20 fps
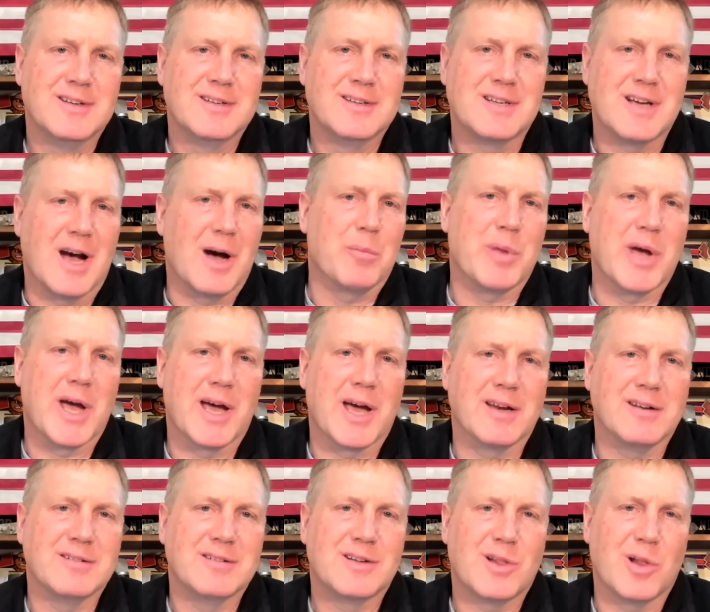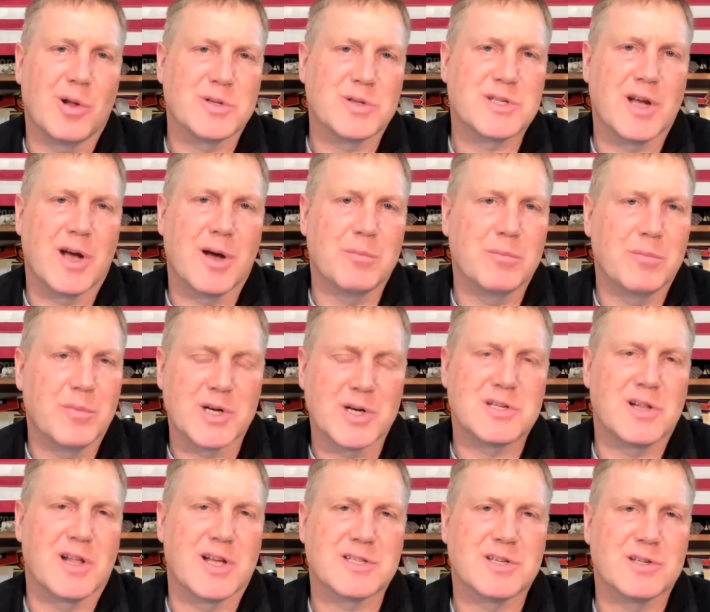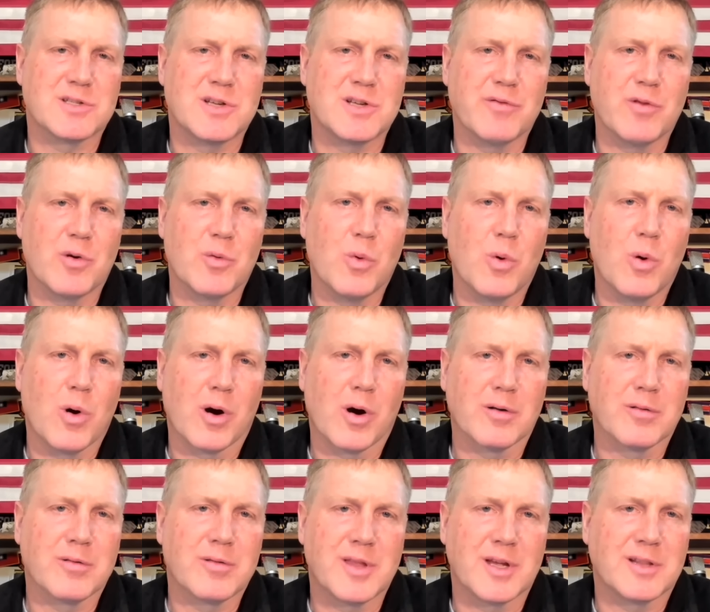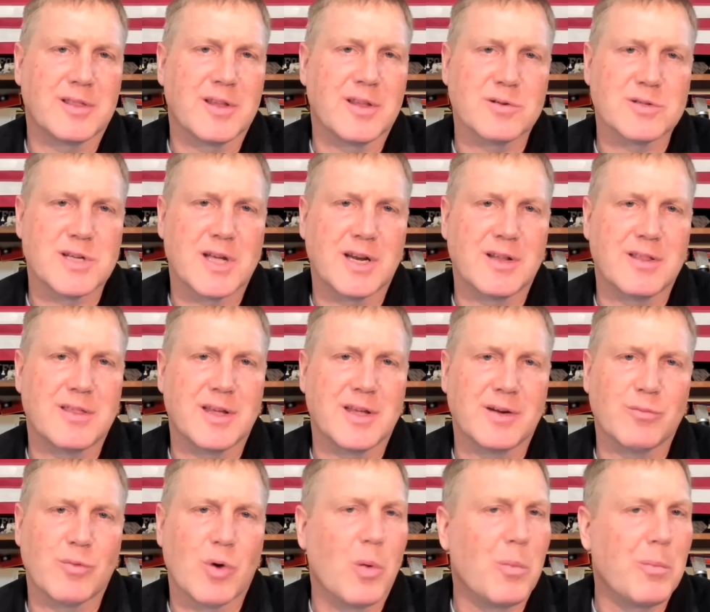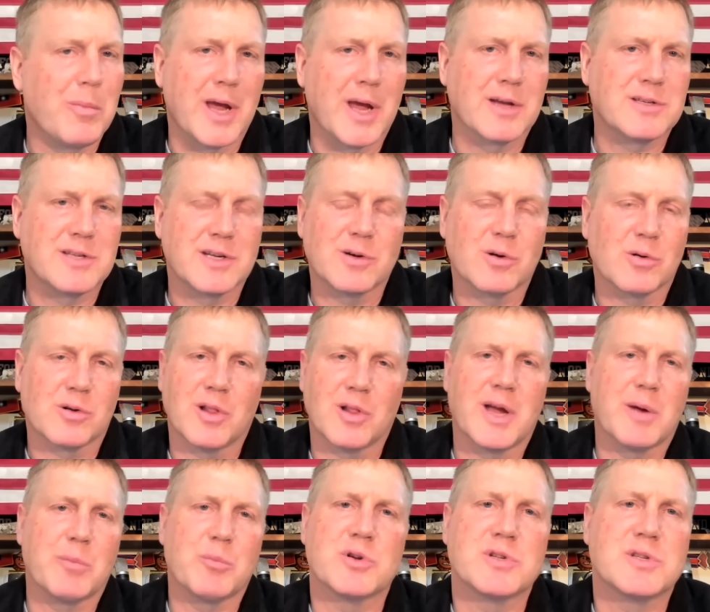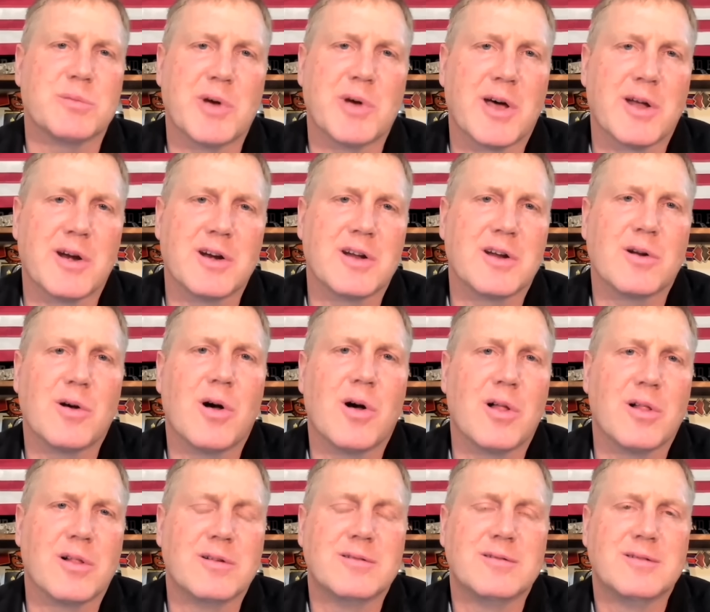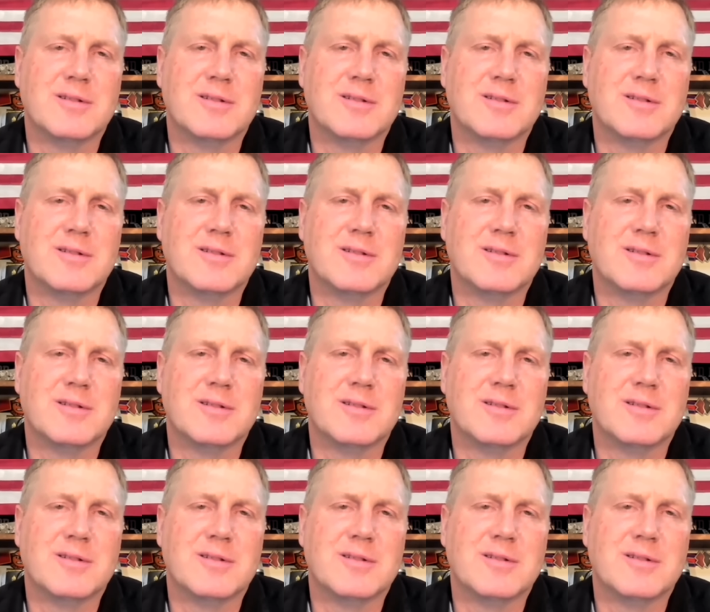combat close up, much less a civil war, think there's anything romantic or glamorous about it at all.